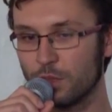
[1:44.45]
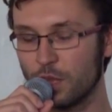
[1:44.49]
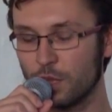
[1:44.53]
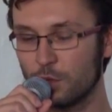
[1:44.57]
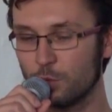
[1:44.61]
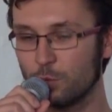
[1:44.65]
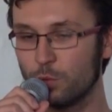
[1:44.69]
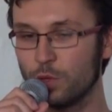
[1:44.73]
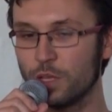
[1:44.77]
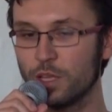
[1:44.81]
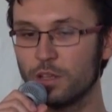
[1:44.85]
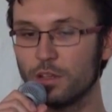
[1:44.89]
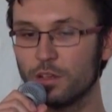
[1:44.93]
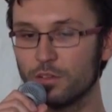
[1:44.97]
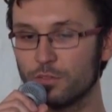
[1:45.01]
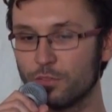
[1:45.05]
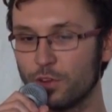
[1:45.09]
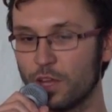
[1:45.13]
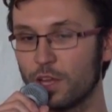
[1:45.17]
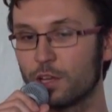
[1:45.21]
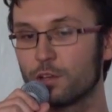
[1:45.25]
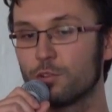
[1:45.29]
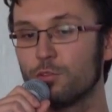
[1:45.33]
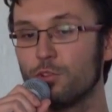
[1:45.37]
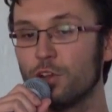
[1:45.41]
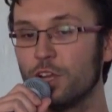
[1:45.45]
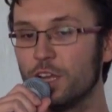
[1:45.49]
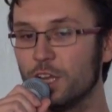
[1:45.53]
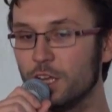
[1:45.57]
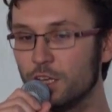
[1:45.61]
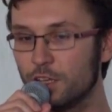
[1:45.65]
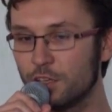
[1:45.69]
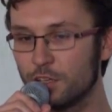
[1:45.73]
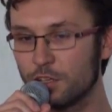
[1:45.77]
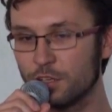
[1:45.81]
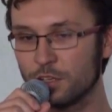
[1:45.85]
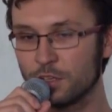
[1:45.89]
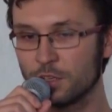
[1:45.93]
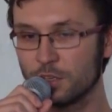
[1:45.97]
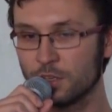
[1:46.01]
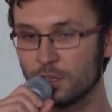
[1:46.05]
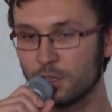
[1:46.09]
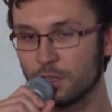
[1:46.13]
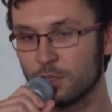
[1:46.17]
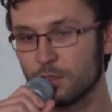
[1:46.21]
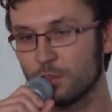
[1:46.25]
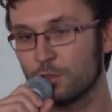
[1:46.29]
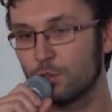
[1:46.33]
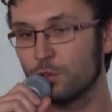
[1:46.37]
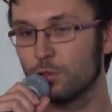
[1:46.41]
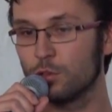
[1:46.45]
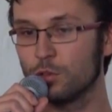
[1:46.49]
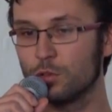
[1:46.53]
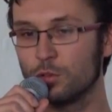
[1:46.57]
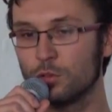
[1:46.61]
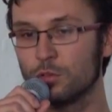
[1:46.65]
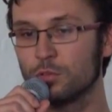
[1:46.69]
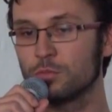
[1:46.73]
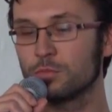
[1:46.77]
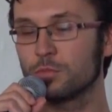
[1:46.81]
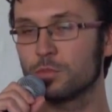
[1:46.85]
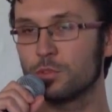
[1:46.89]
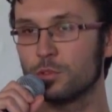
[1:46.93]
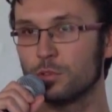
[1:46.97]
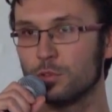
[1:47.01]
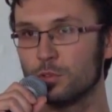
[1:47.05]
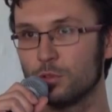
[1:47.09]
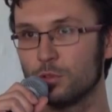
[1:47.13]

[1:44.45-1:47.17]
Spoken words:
that we agreed to